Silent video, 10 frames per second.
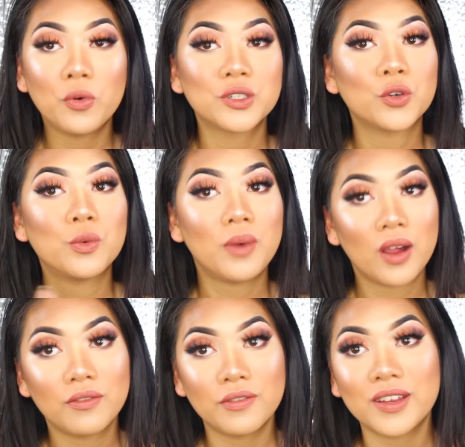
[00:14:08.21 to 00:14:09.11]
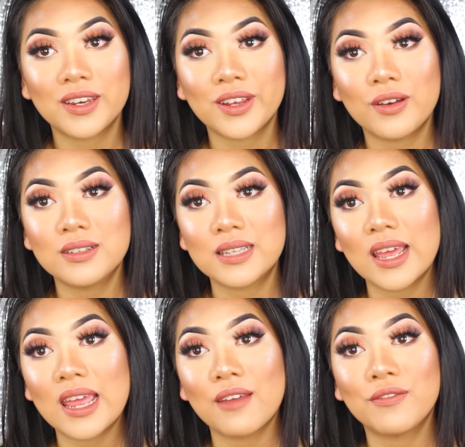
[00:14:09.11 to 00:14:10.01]
watch all my other videos
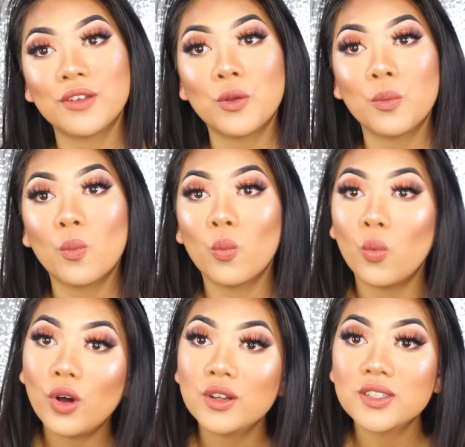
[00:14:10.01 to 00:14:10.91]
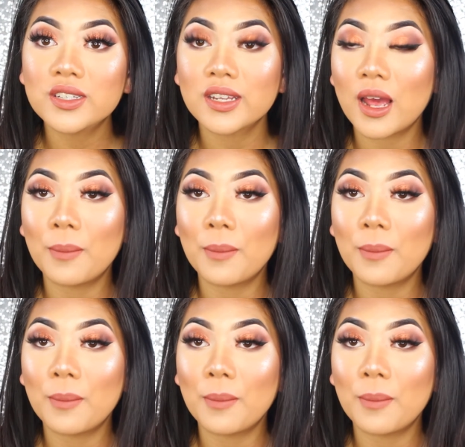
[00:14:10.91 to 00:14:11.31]
if you want.